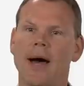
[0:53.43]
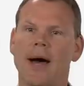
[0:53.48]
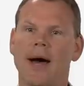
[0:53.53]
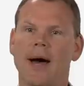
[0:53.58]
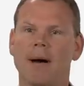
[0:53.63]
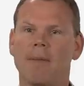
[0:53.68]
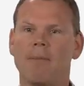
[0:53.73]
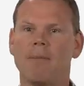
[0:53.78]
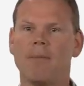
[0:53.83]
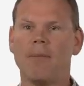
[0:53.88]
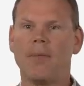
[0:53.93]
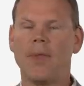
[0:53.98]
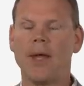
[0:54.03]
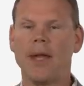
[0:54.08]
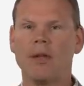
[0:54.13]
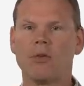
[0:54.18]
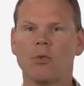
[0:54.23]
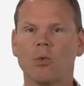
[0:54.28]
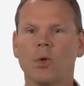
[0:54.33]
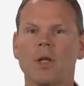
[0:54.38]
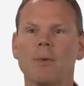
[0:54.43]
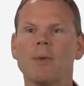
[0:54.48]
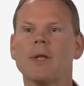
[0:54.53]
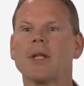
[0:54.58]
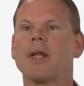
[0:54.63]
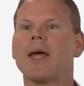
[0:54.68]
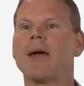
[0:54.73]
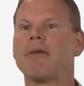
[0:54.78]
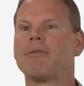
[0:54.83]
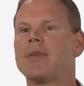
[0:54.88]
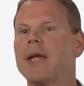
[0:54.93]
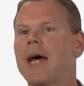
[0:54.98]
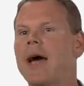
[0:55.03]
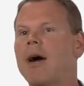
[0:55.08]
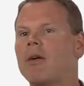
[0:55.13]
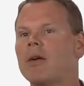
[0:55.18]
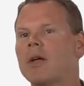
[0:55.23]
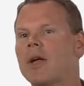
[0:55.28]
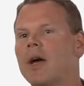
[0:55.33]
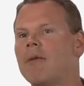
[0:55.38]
that has really been left out